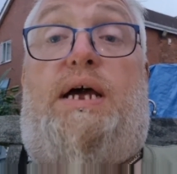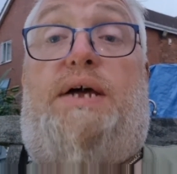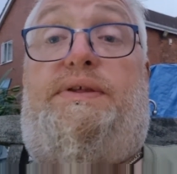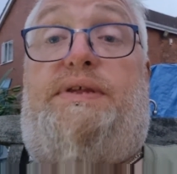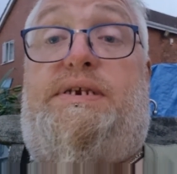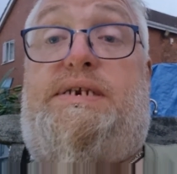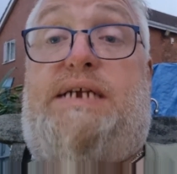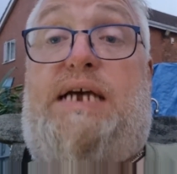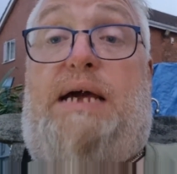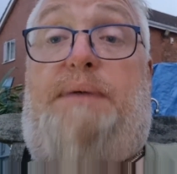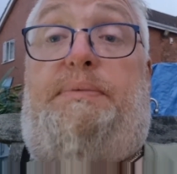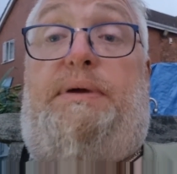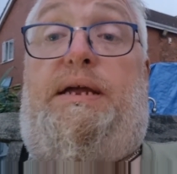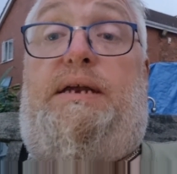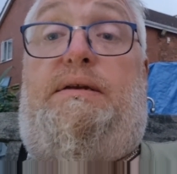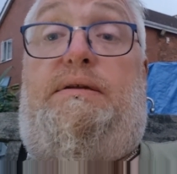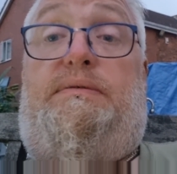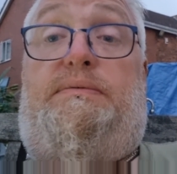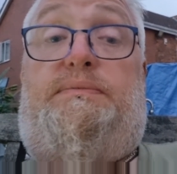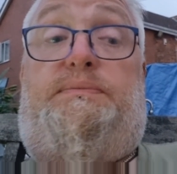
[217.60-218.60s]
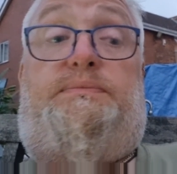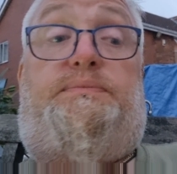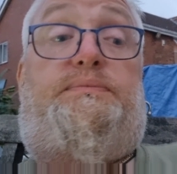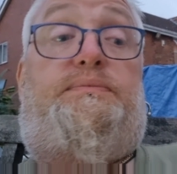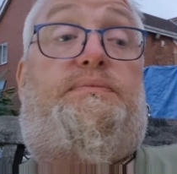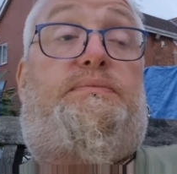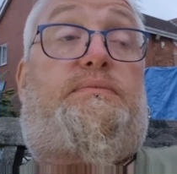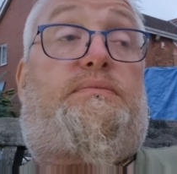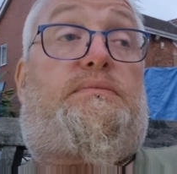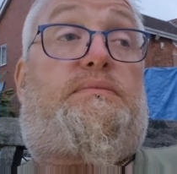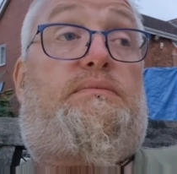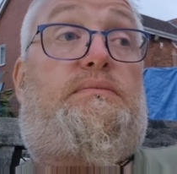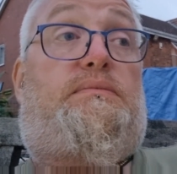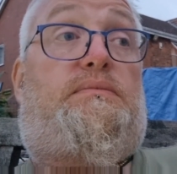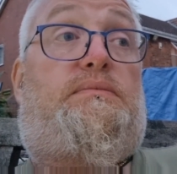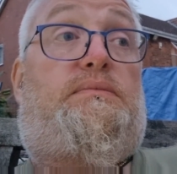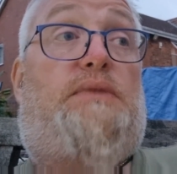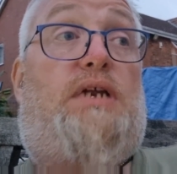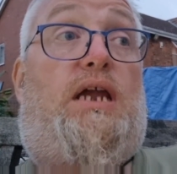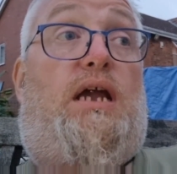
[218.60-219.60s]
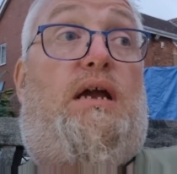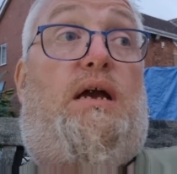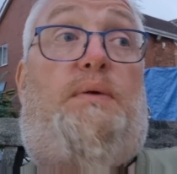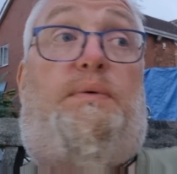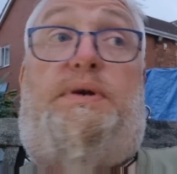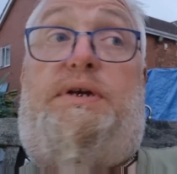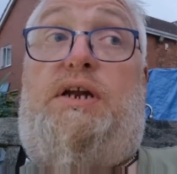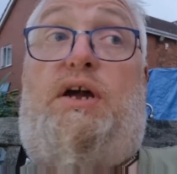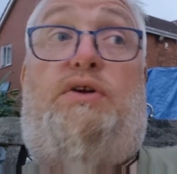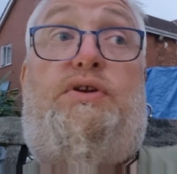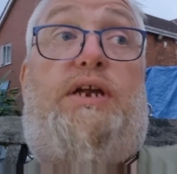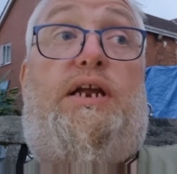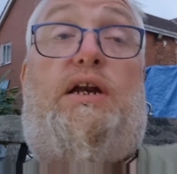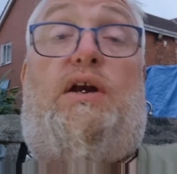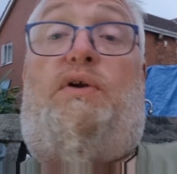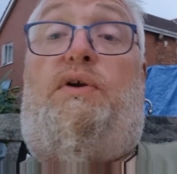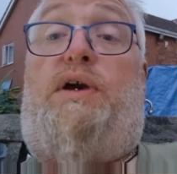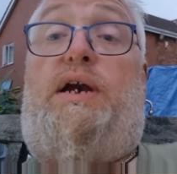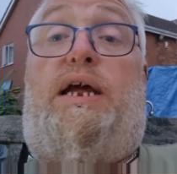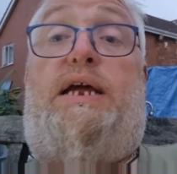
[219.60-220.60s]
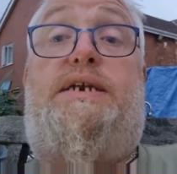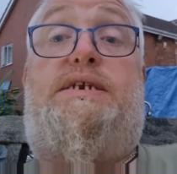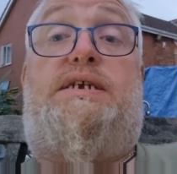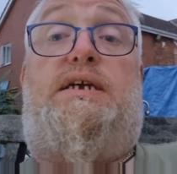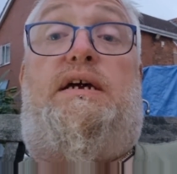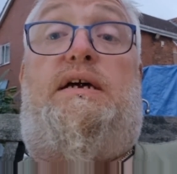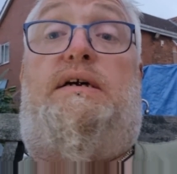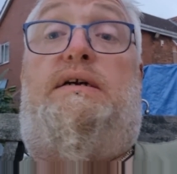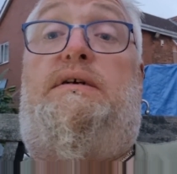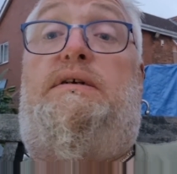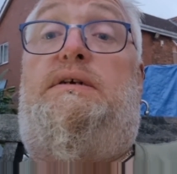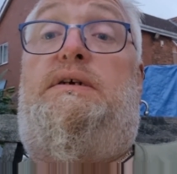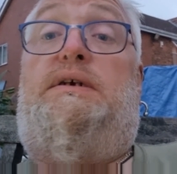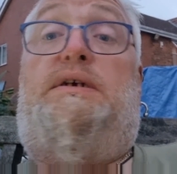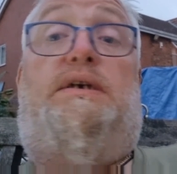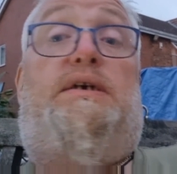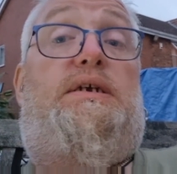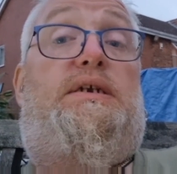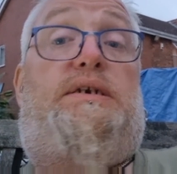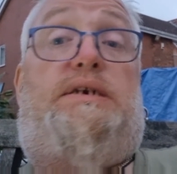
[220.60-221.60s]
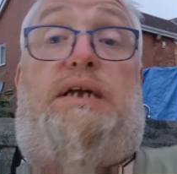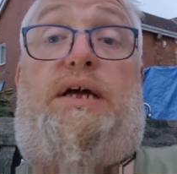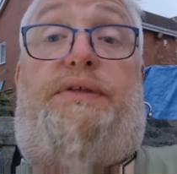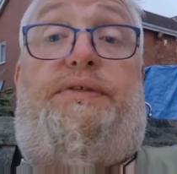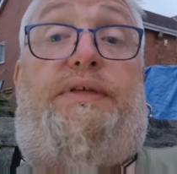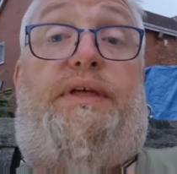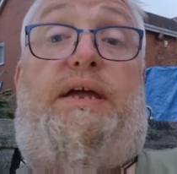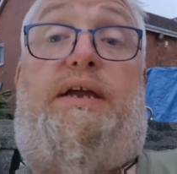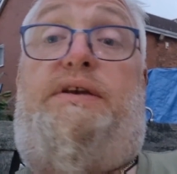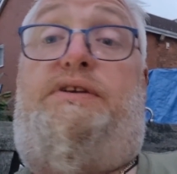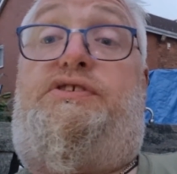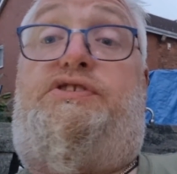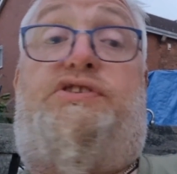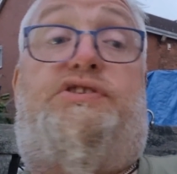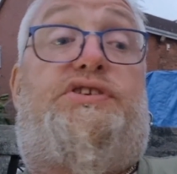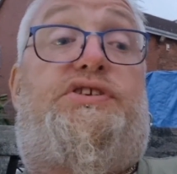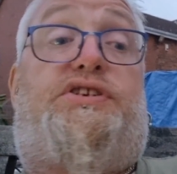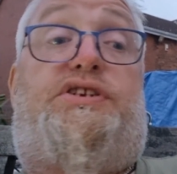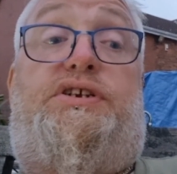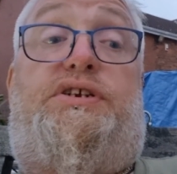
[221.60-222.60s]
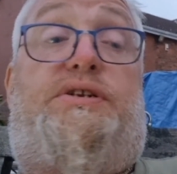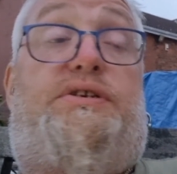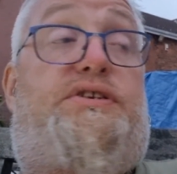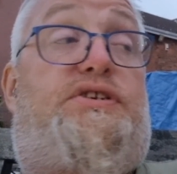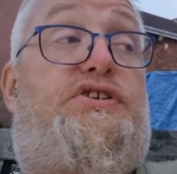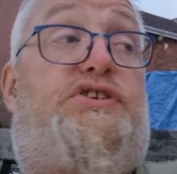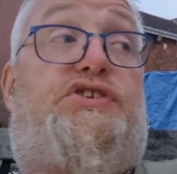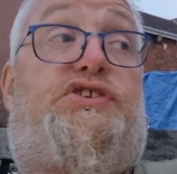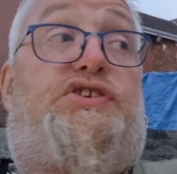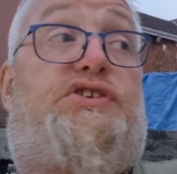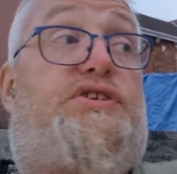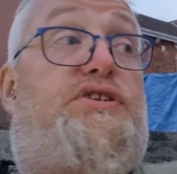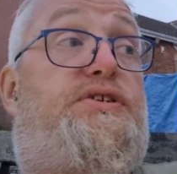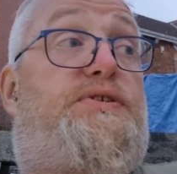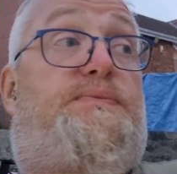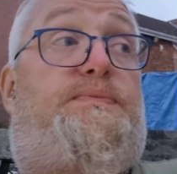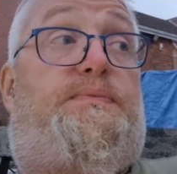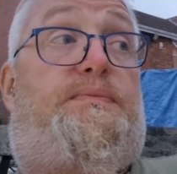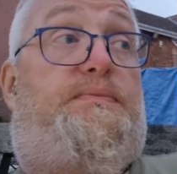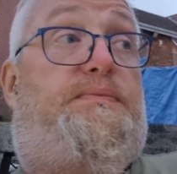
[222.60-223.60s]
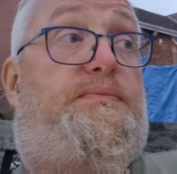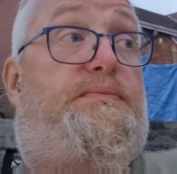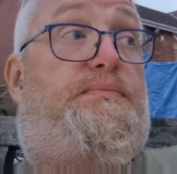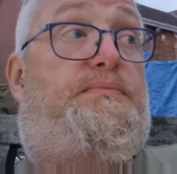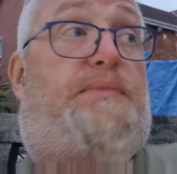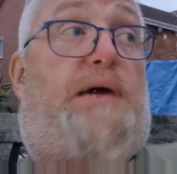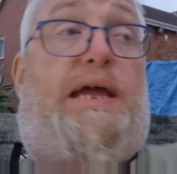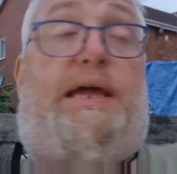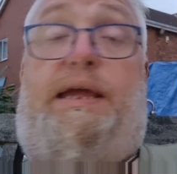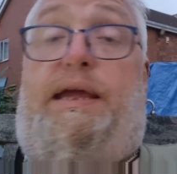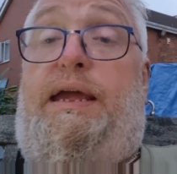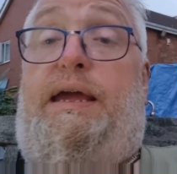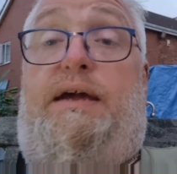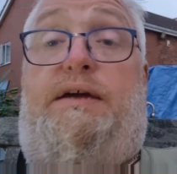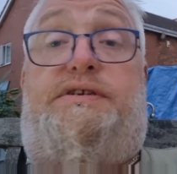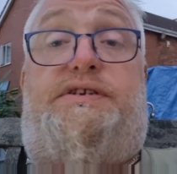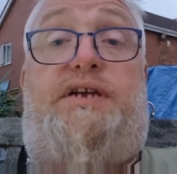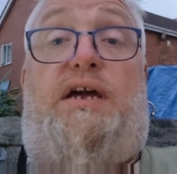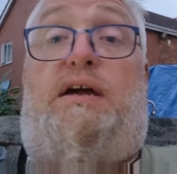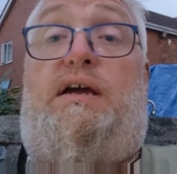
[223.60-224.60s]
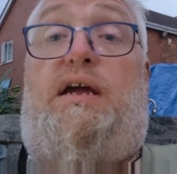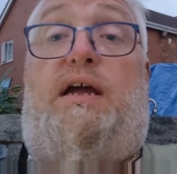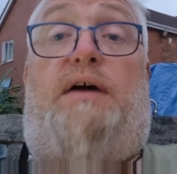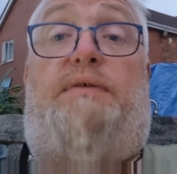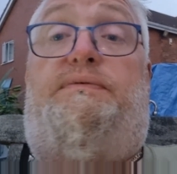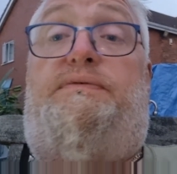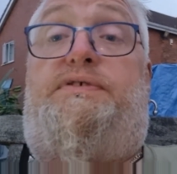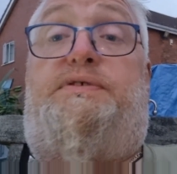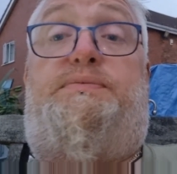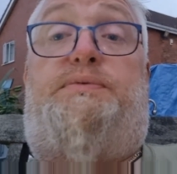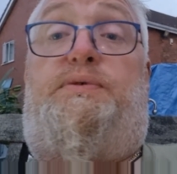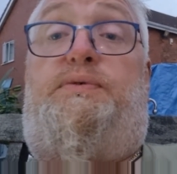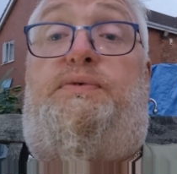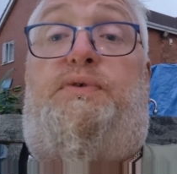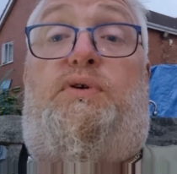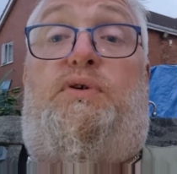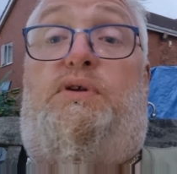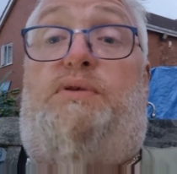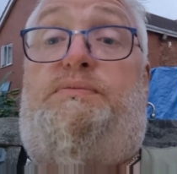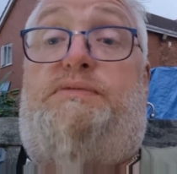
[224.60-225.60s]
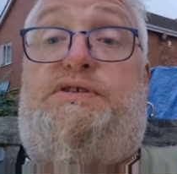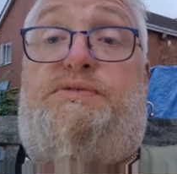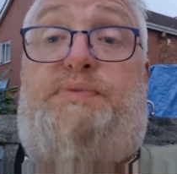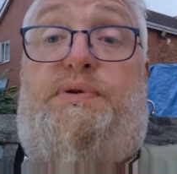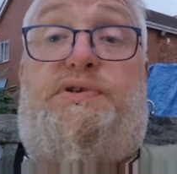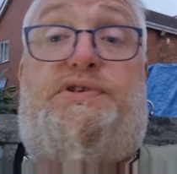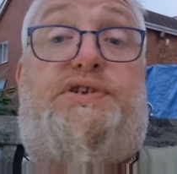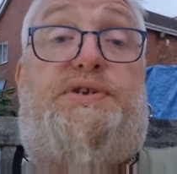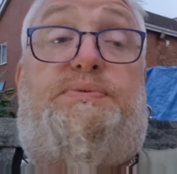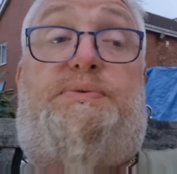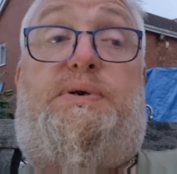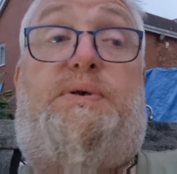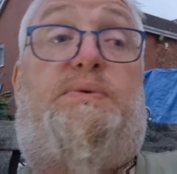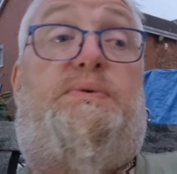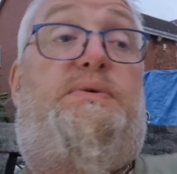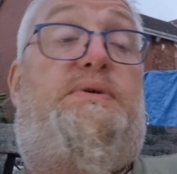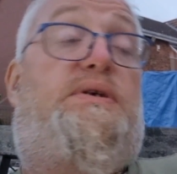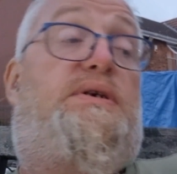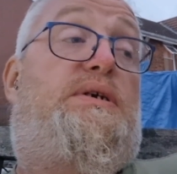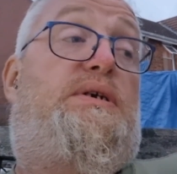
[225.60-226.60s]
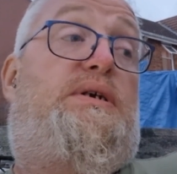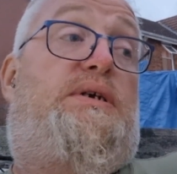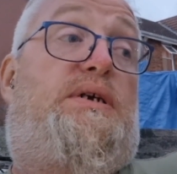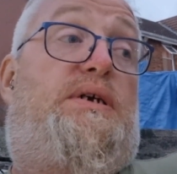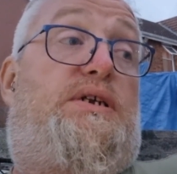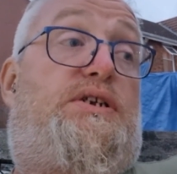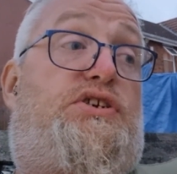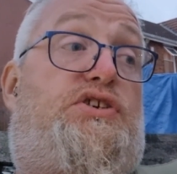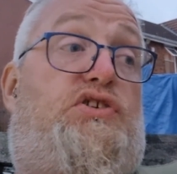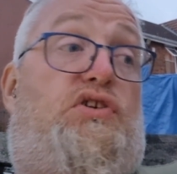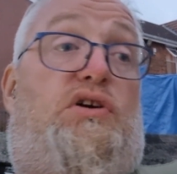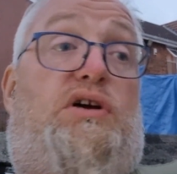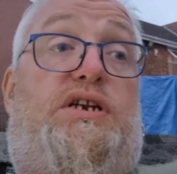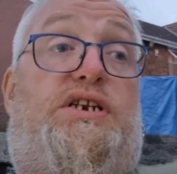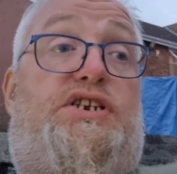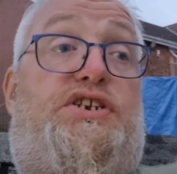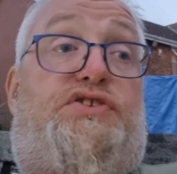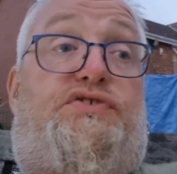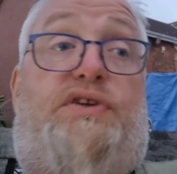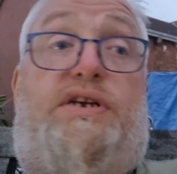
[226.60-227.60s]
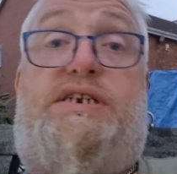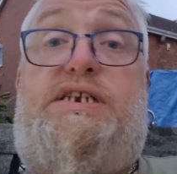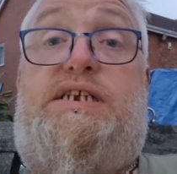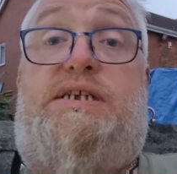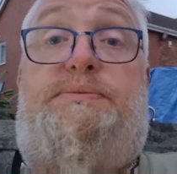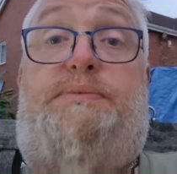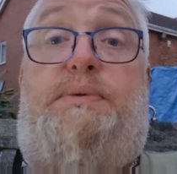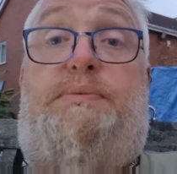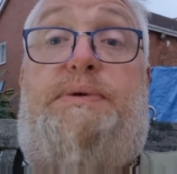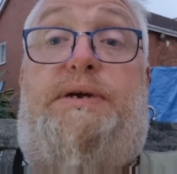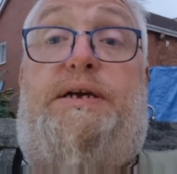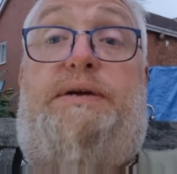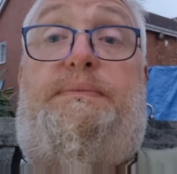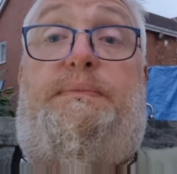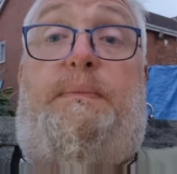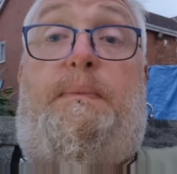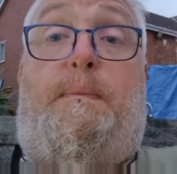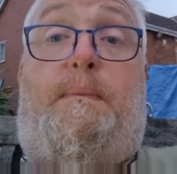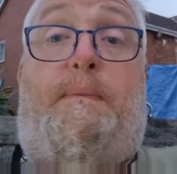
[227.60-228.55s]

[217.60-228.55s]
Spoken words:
out of the tap in with no dechlorinator, nothing, just to make it as uncomfortable for them as possible, try and stress them a bit.